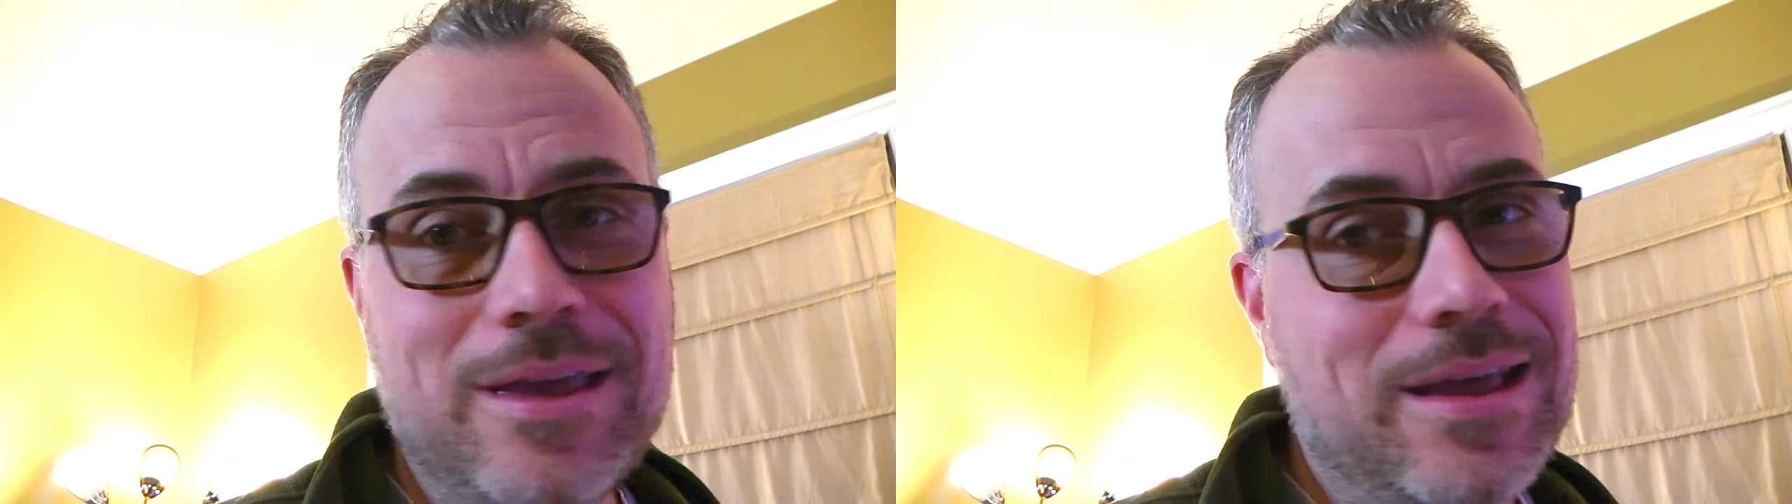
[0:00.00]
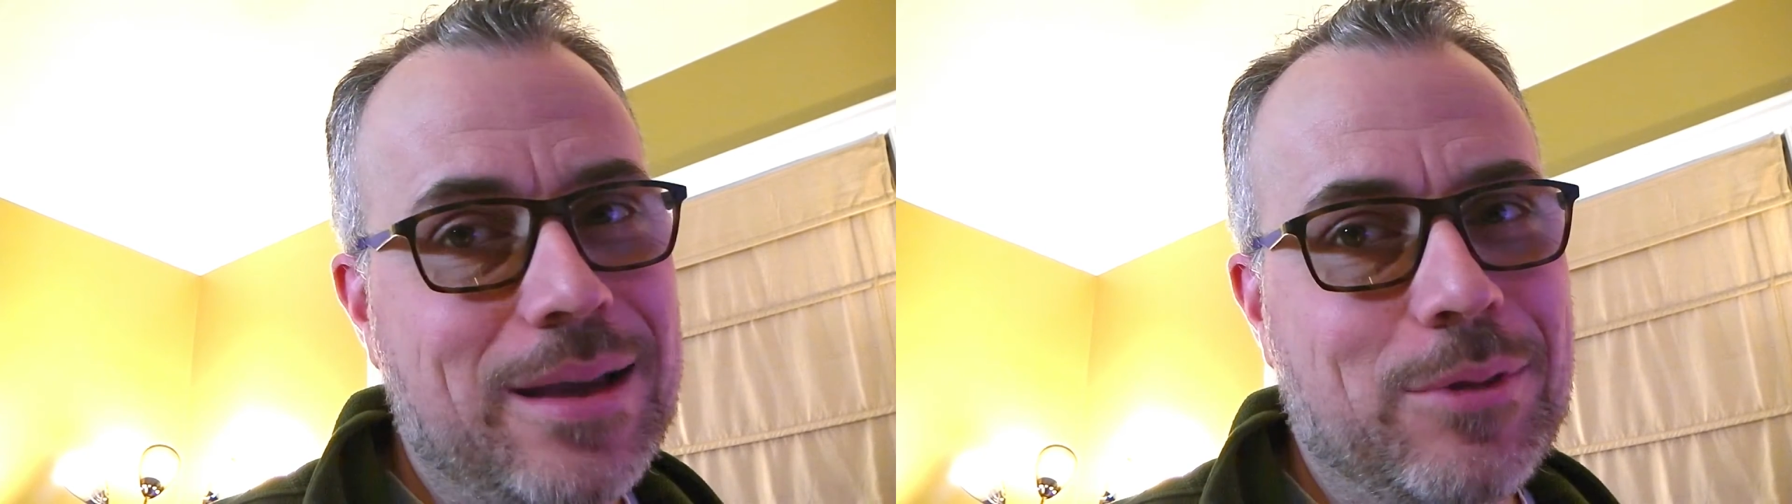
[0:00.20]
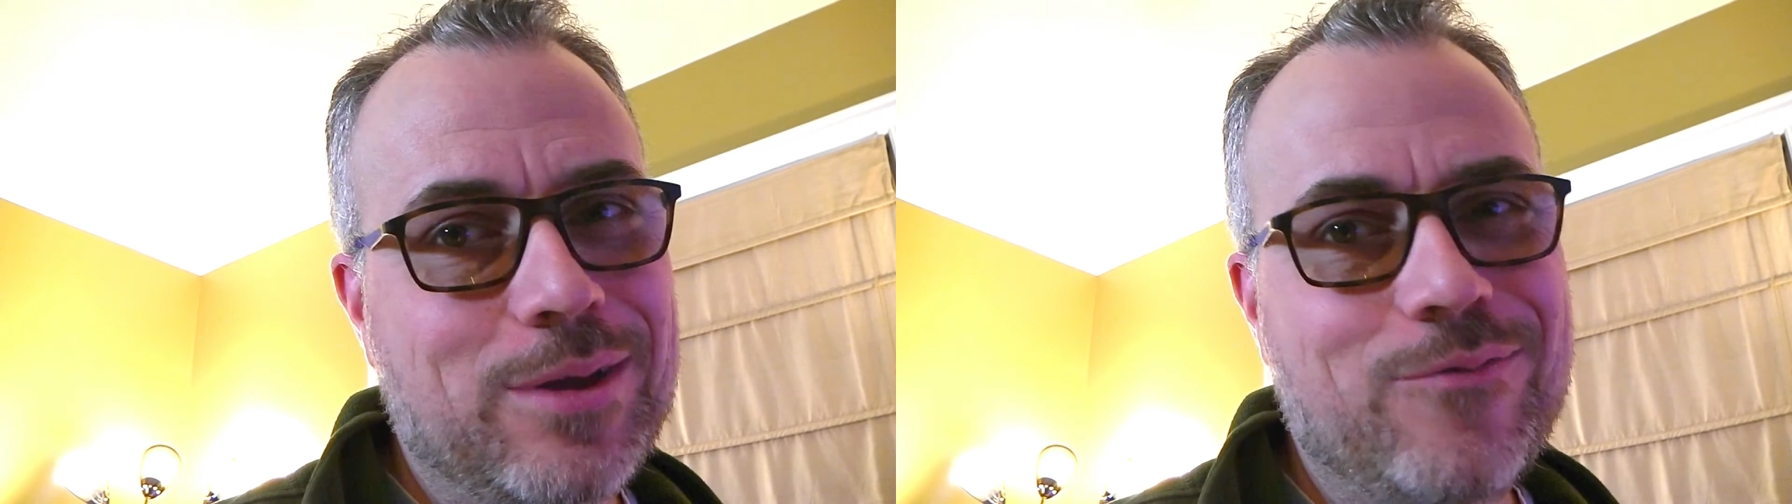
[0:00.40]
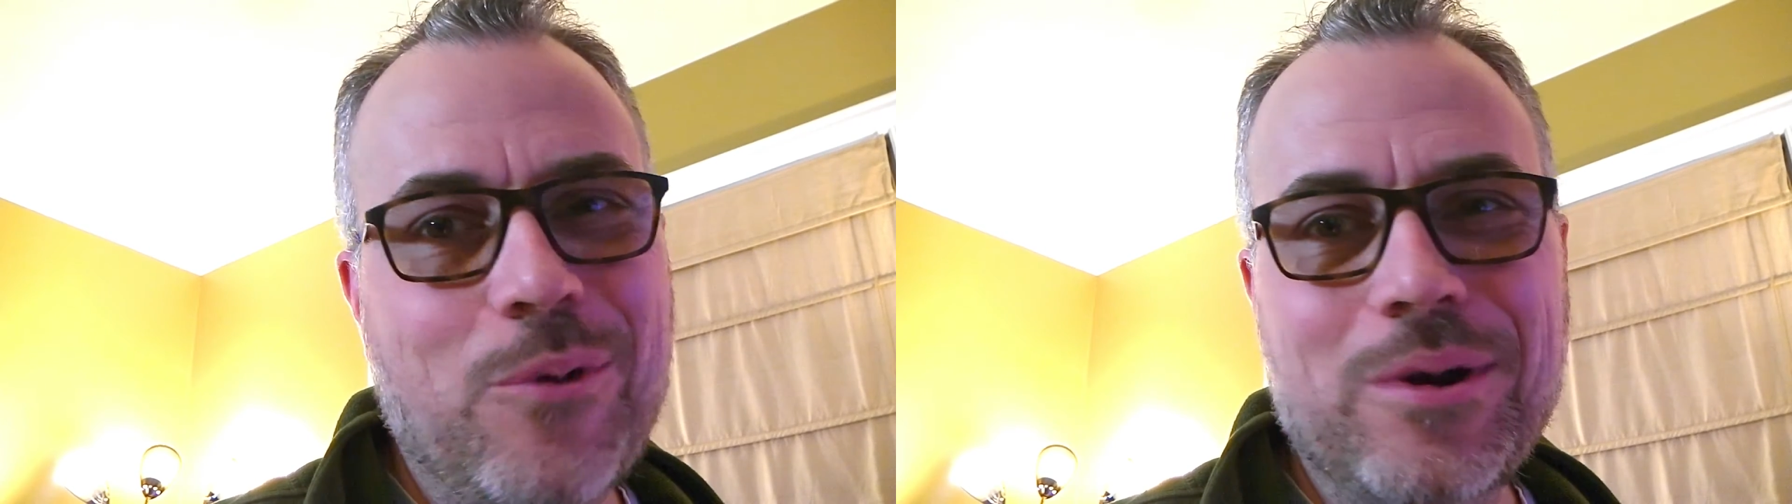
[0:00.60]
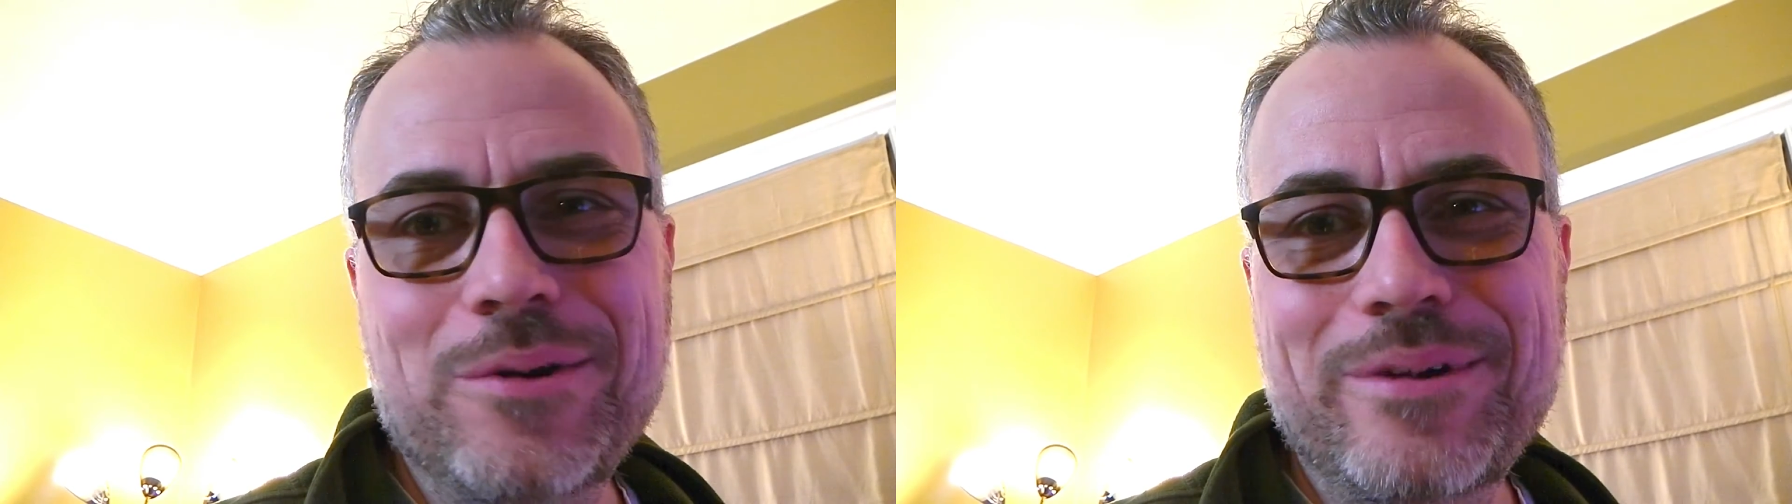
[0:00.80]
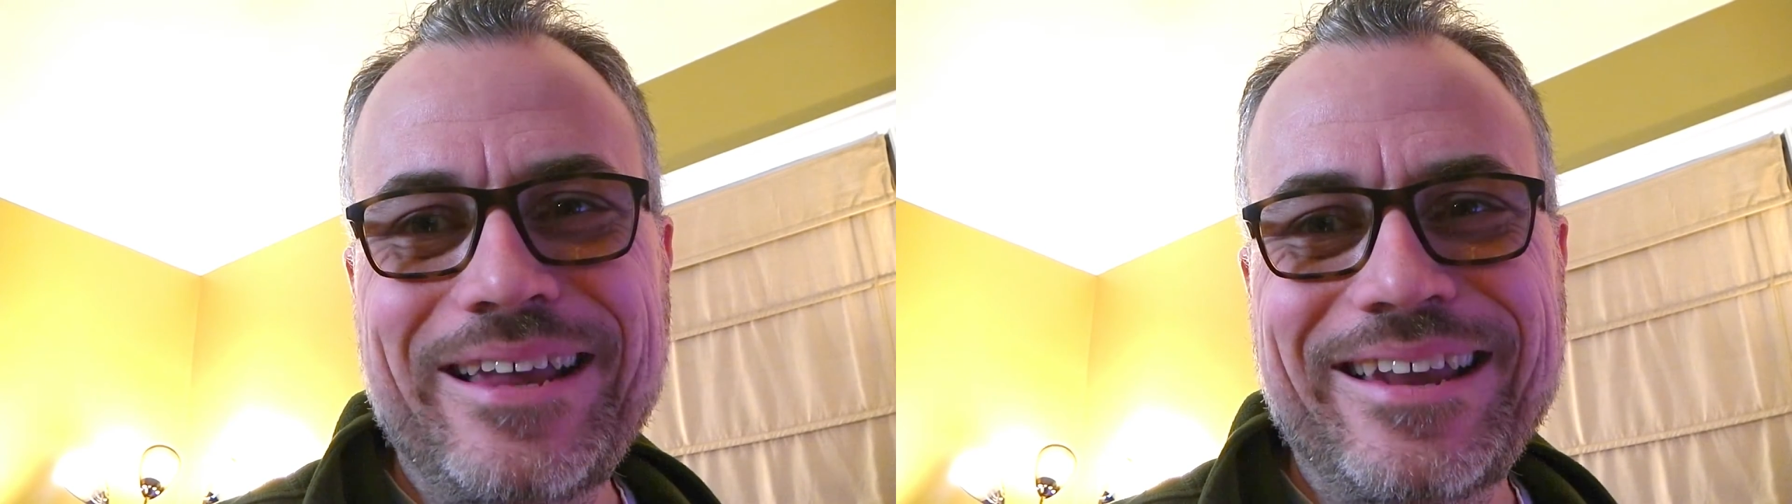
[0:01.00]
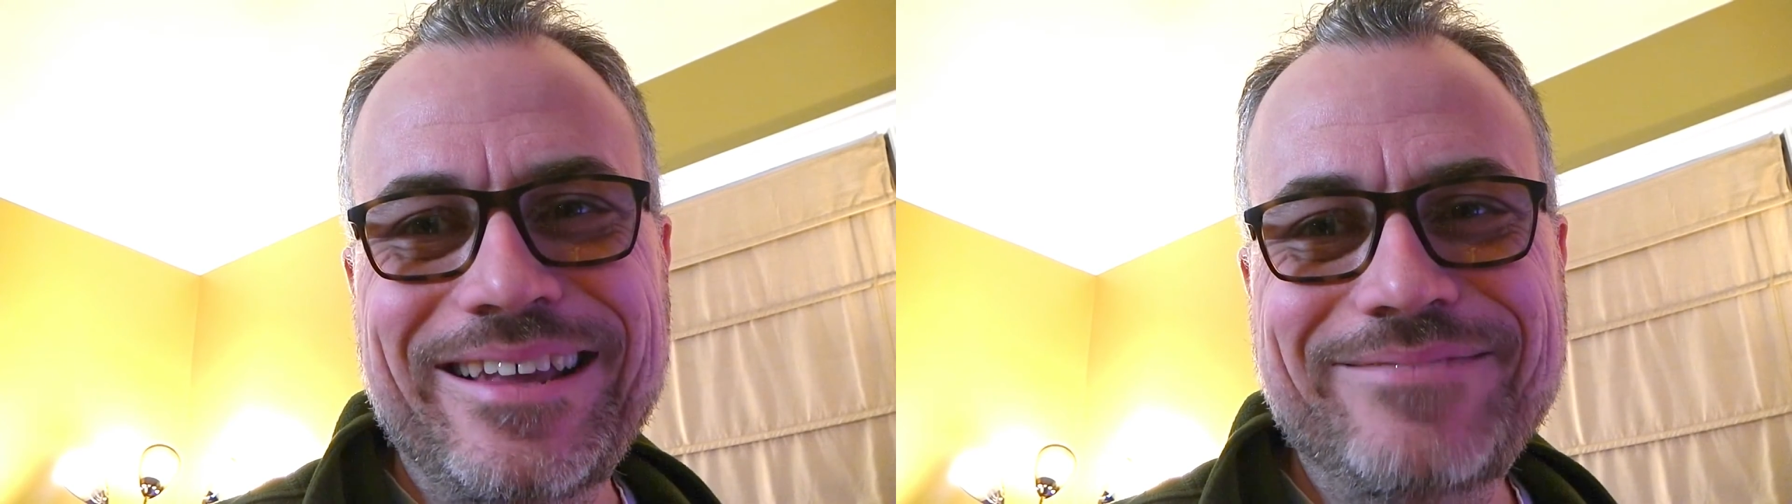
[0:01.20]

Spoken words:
I'm looking forward to reading it.